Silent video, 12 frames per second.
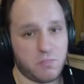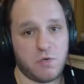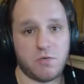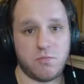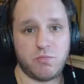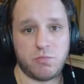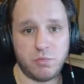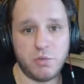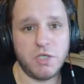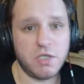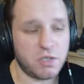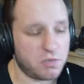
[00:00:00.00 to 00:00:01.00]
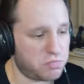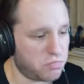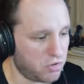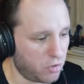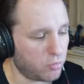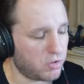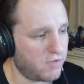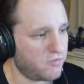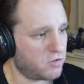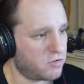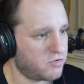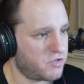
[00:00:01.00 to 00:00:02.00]
a real low
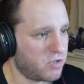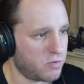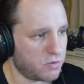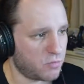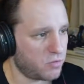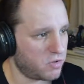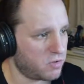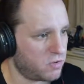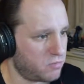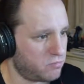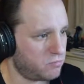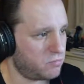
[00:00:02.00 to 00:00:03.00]
level considering we're